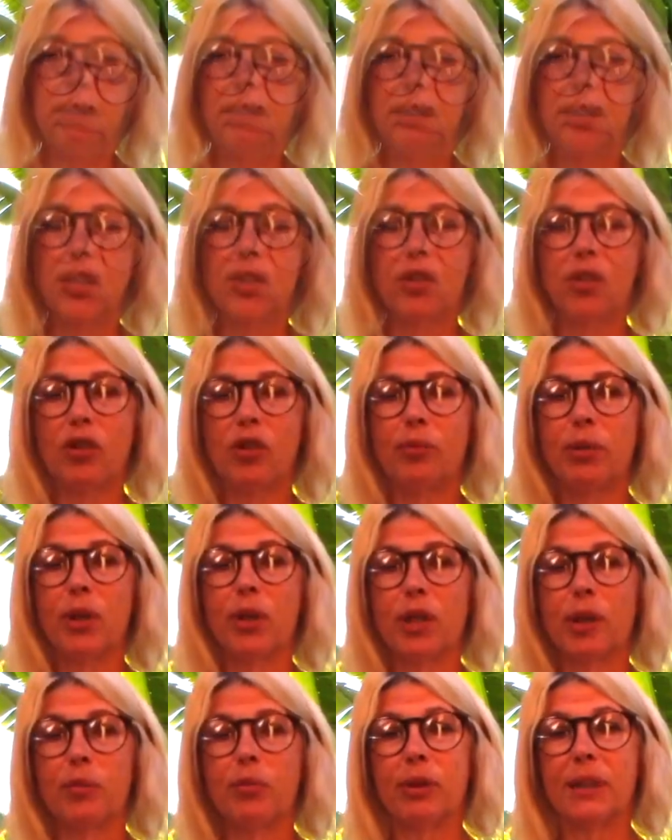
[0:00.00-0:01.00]
There's a group here
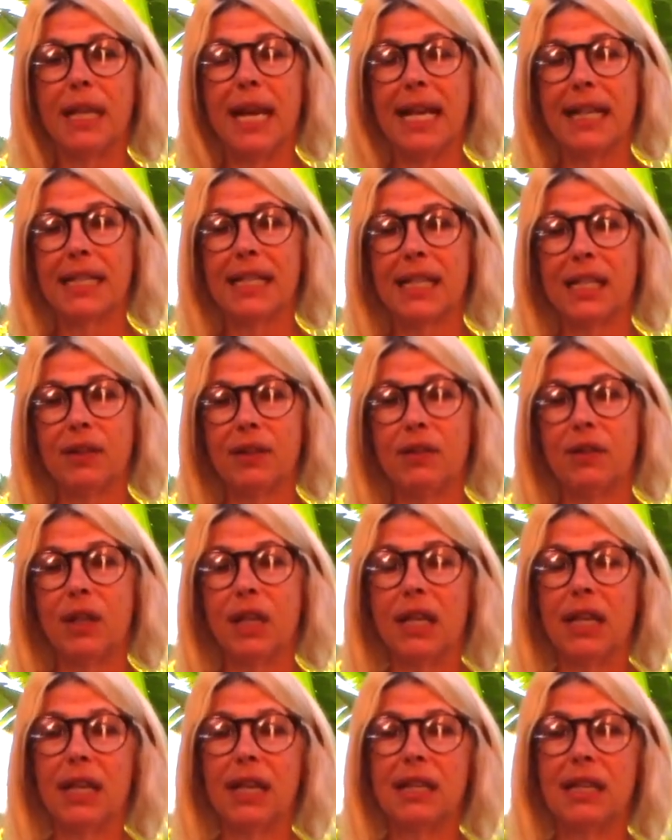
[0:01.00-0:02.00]
that protects the,
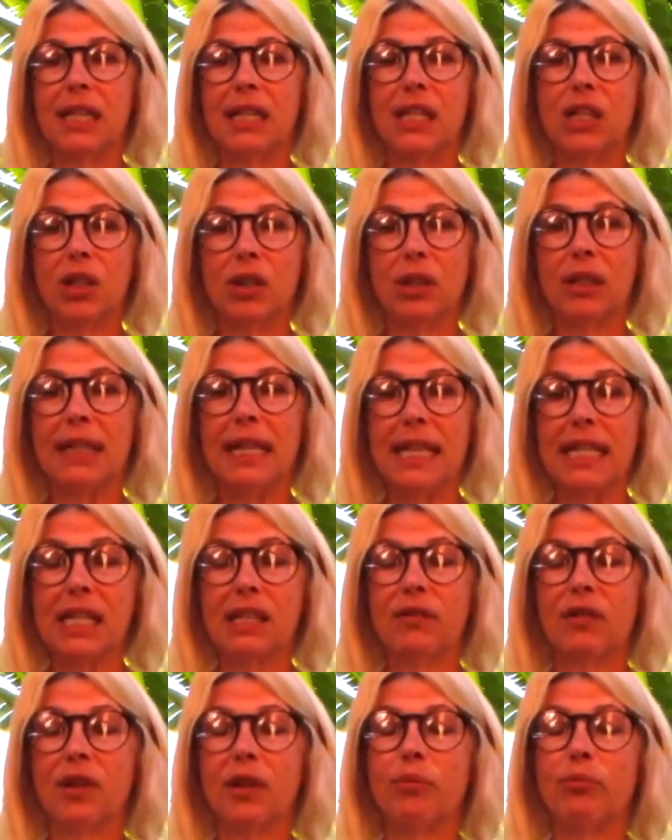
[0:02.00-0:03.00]
the turtle nests
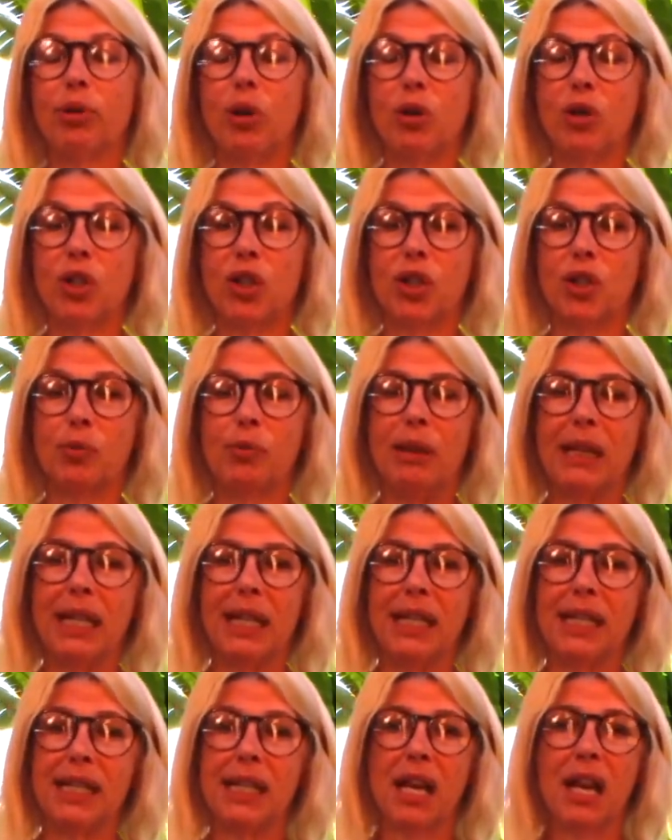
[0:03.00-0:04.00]
from poachers,
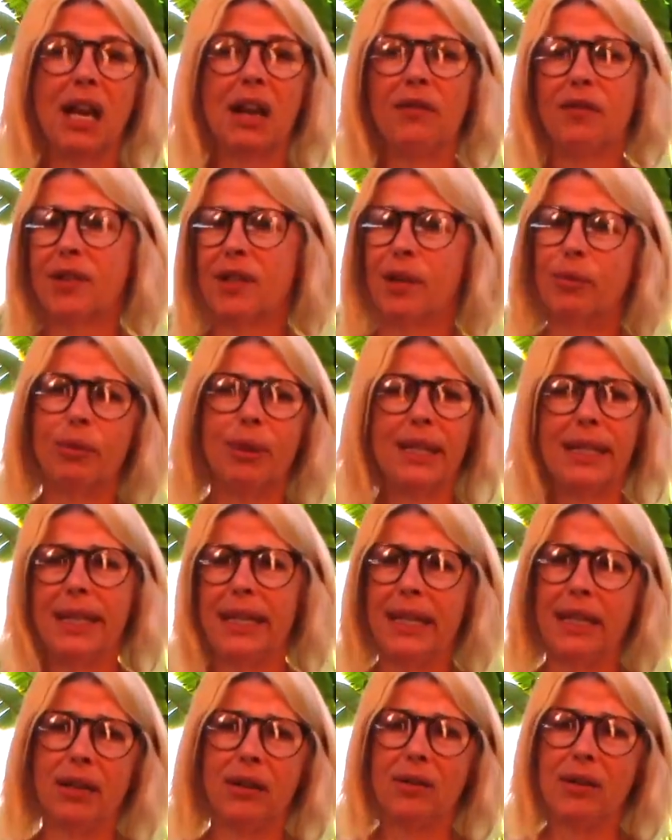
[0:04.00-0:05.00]
because for some reason
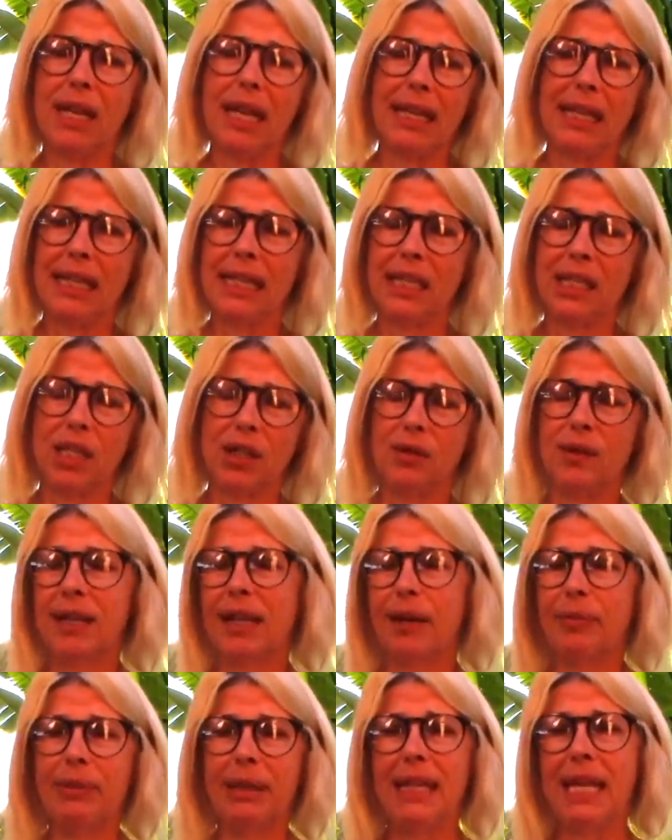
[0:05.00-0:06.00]
here they like to
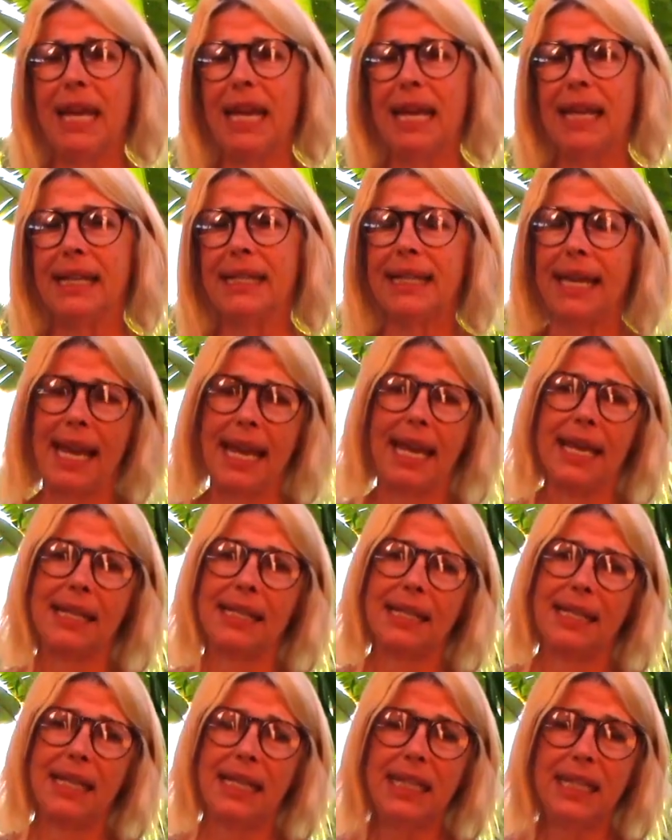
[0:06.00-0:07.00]
dig up the eggs
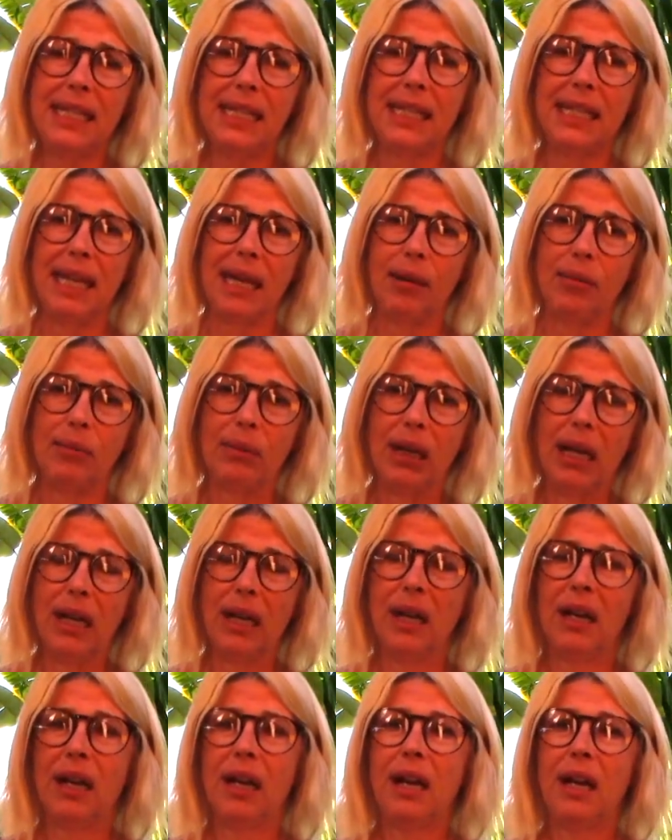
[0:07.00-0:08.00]
and eat them
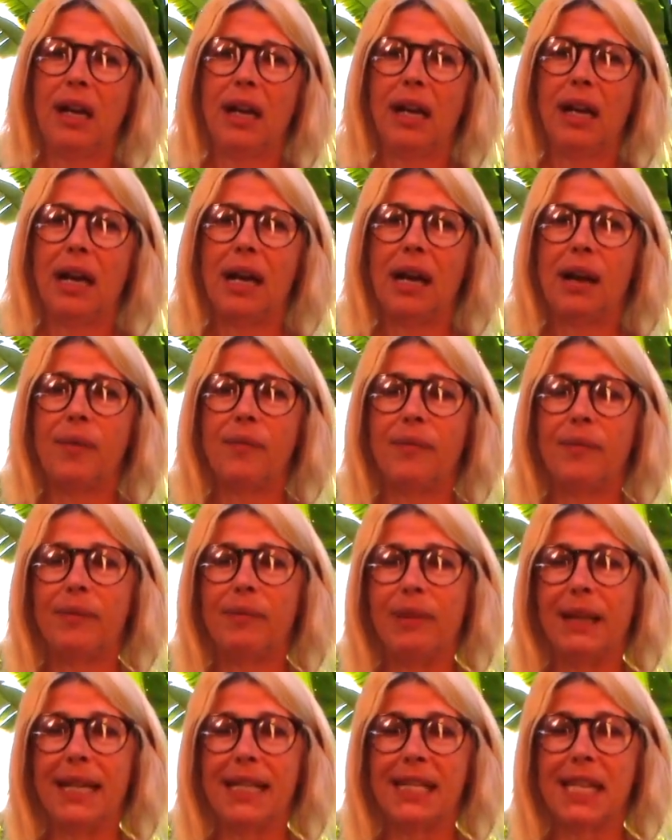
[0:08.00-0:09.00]
um,
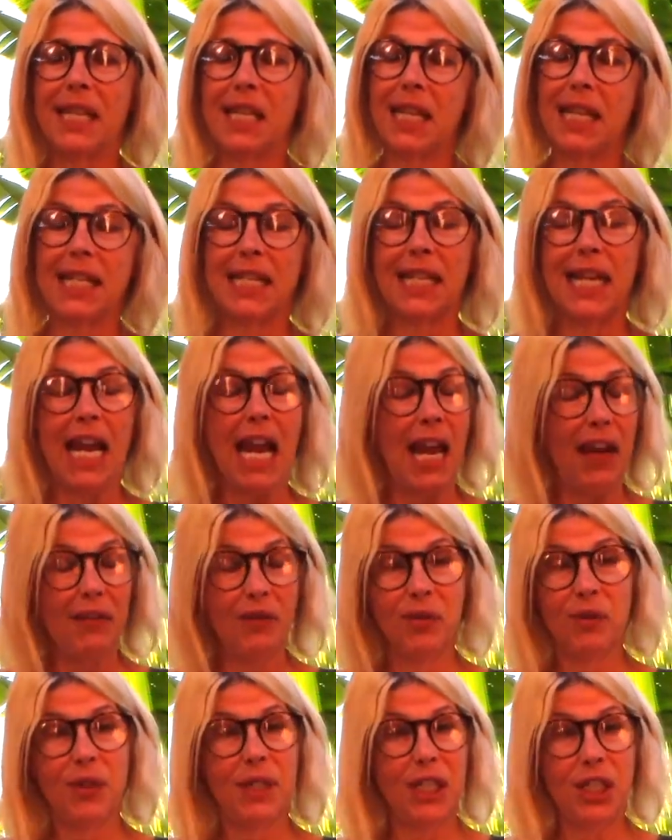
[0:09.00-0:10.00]
because they think it's an
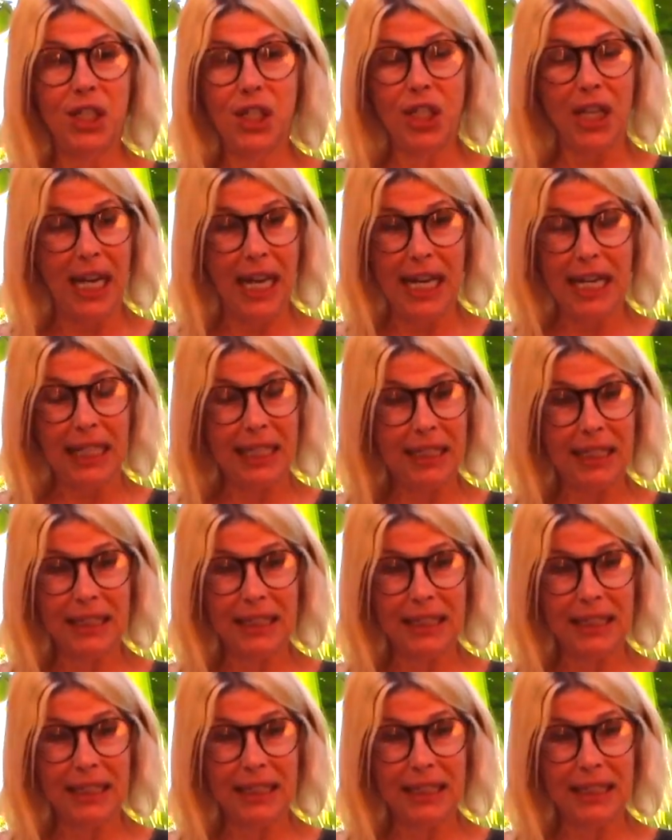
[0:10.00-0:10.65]
aphrodisiac,